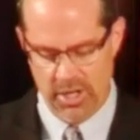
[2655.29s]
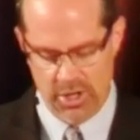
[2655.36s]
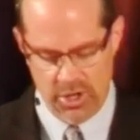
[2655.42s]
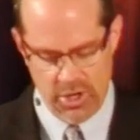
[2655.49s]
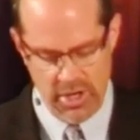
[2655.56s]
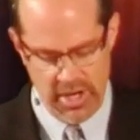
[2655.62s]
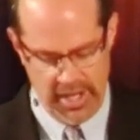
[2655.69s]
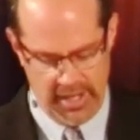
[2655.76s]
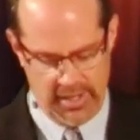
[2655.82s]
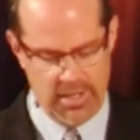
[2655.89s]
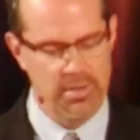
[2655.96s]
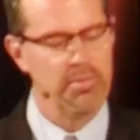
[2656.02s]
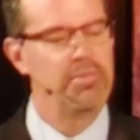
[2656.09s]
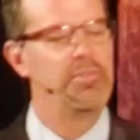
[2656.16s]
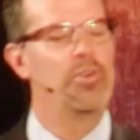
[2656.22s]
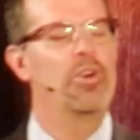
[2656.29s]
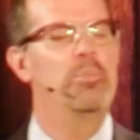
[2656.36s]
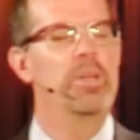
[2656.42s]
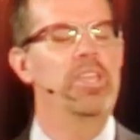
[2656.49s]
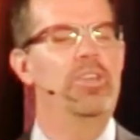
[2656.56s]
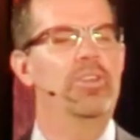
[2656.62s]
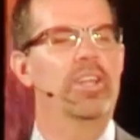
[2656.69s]
learning
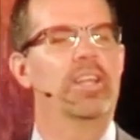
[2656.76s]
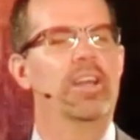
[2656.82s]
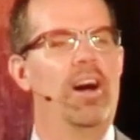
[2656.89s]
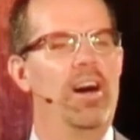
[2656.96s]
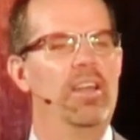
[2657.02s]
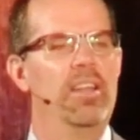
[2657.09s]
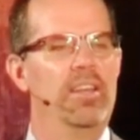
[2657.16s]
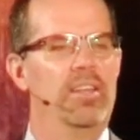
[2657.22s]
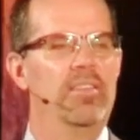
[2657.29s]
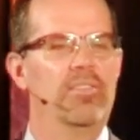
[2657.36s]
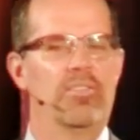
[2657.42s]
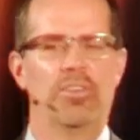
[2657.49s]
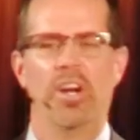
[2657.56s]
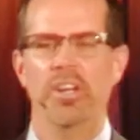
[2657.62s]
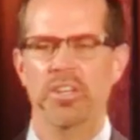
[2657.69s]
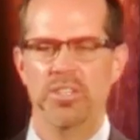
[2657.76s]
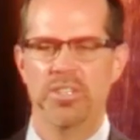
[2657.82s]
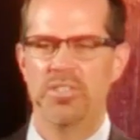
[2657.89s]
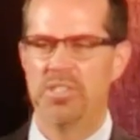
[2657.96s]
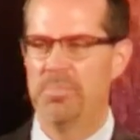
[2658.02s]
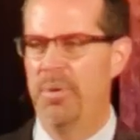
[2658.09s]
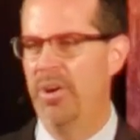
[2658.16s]
conforming you to godliness, or are you
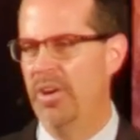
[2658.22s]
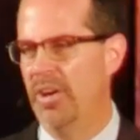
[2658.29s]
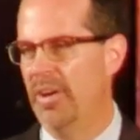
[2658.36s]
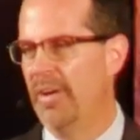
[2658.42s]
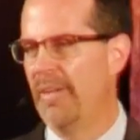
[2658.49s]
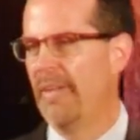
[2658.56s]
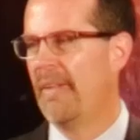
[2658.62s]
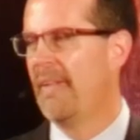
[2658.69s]
just smarter?